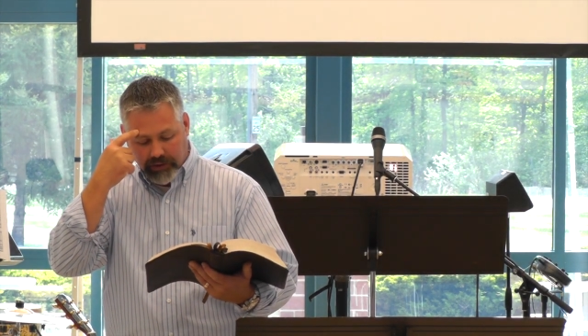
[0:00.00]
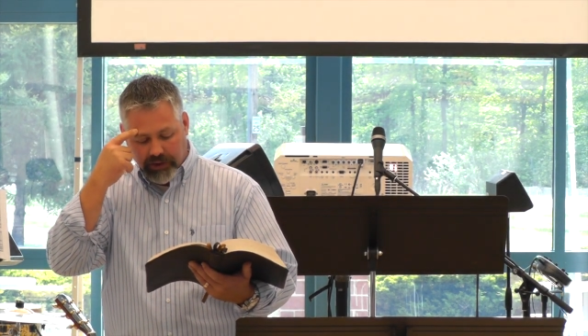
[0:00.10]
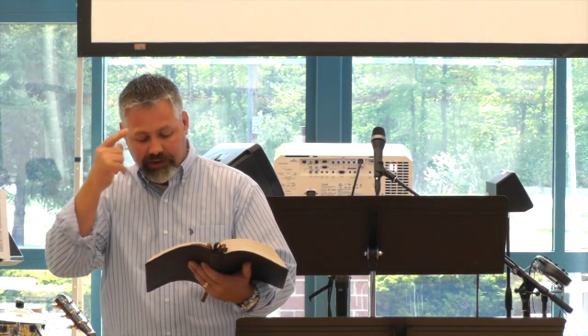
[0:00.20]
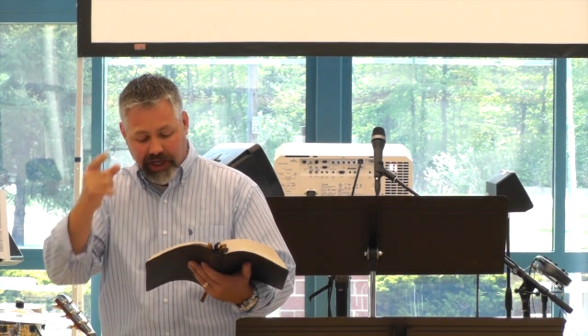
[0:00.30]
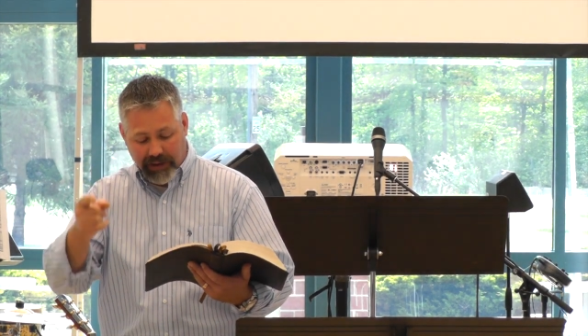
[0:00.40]

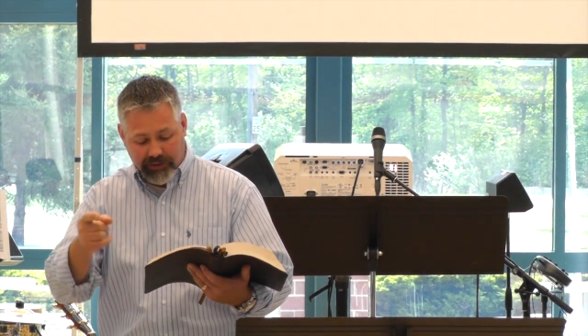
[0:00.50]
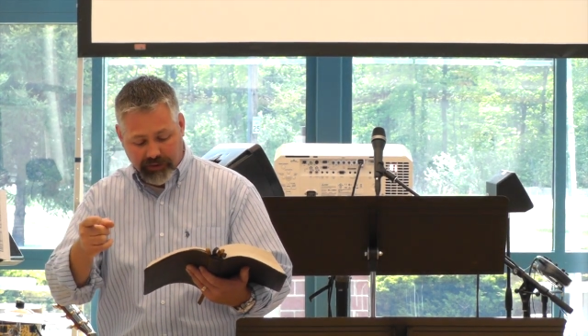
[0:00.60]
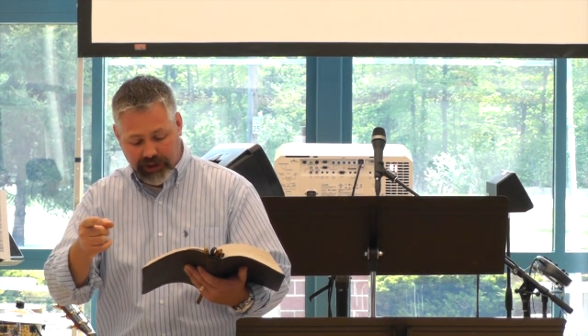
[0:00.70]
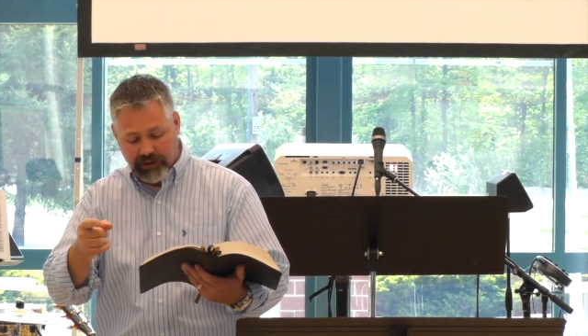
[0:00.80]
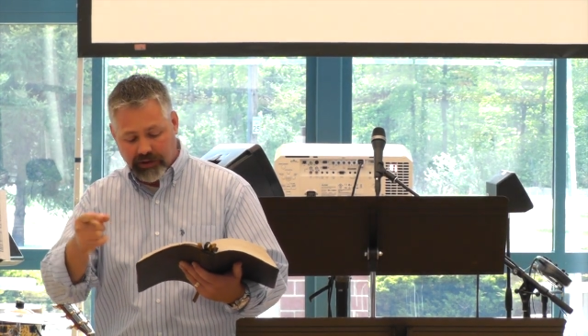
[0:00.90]
The times
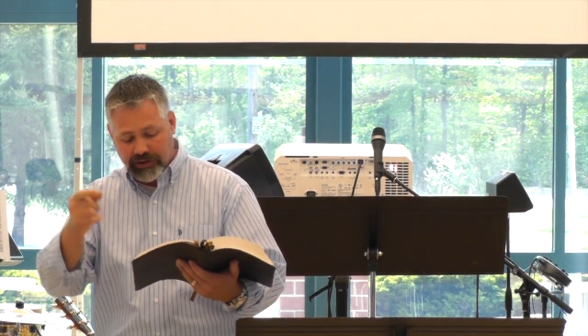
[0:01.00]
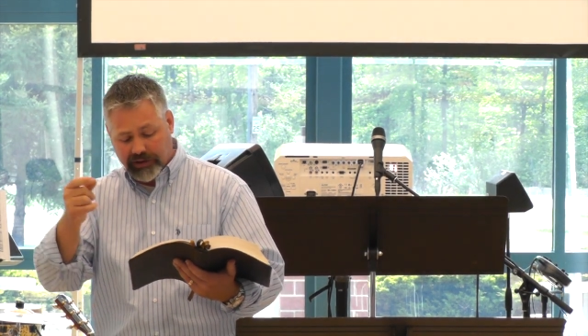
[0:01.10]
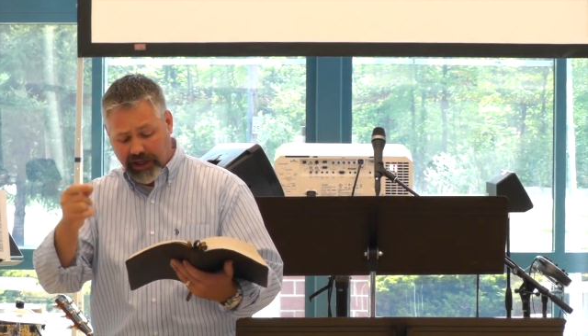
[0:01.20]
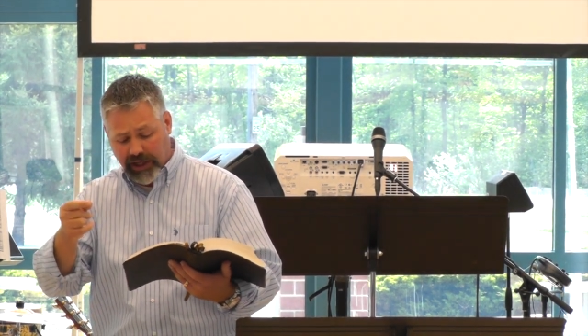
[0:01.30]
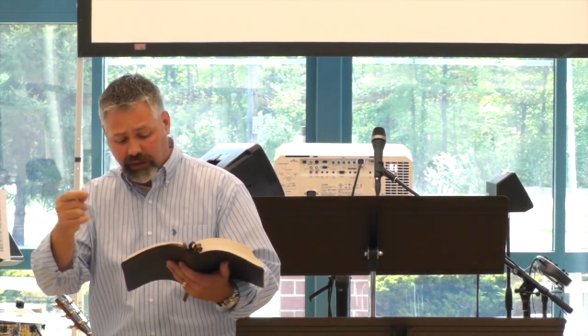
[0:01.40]
of ignorance
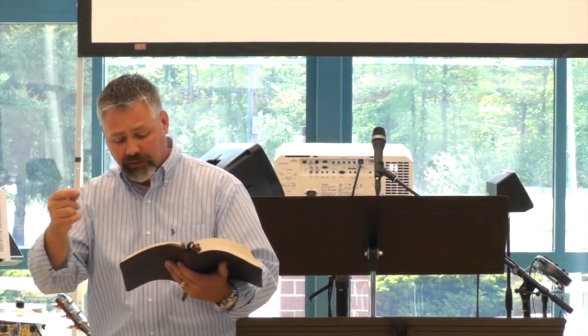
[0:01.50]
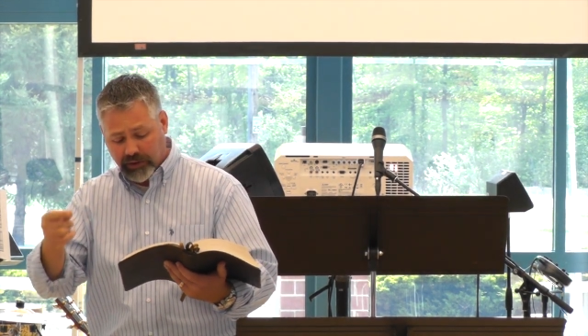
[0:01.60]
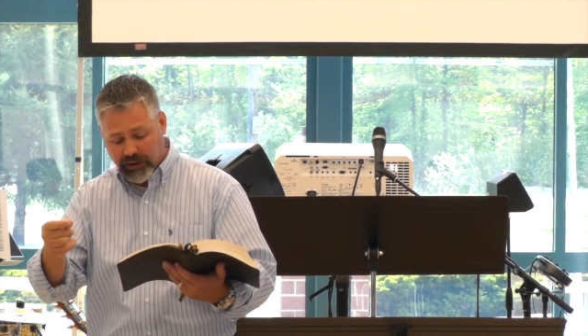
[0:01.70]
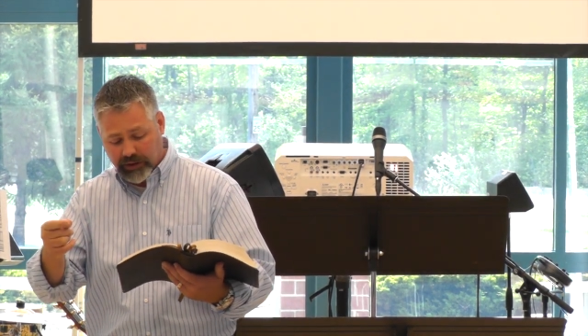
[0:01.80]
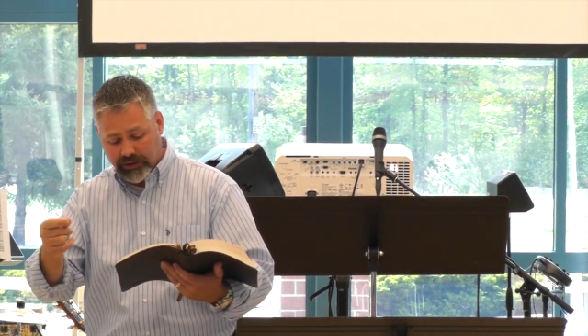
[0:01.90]
God
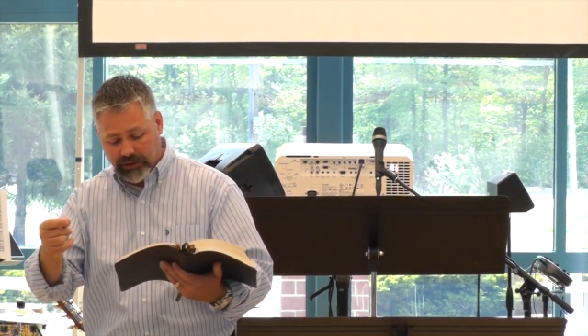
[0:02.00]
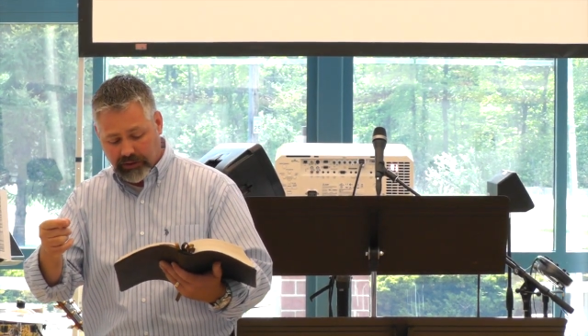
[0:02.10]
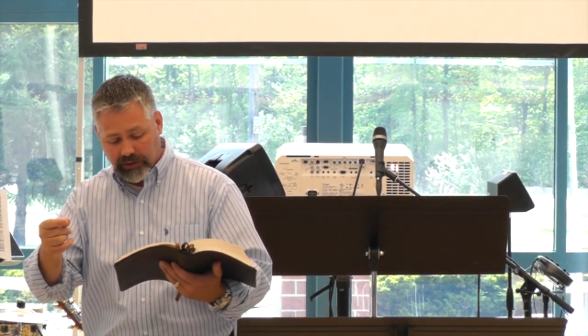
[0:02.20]
overlooked,